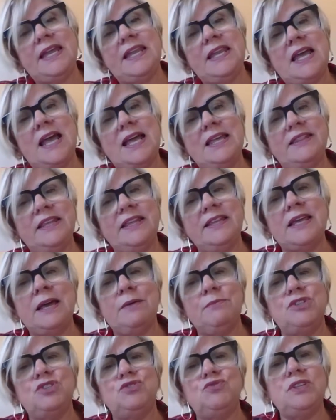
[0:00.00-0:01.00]
And I think
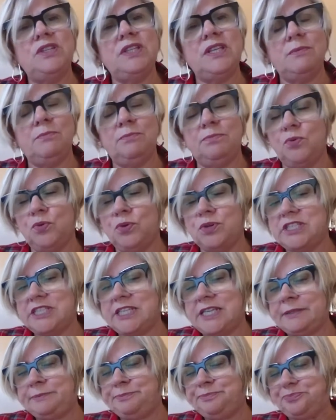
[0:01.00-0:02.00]
that was really
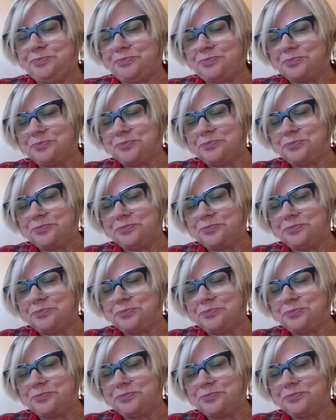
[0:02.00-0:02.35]
important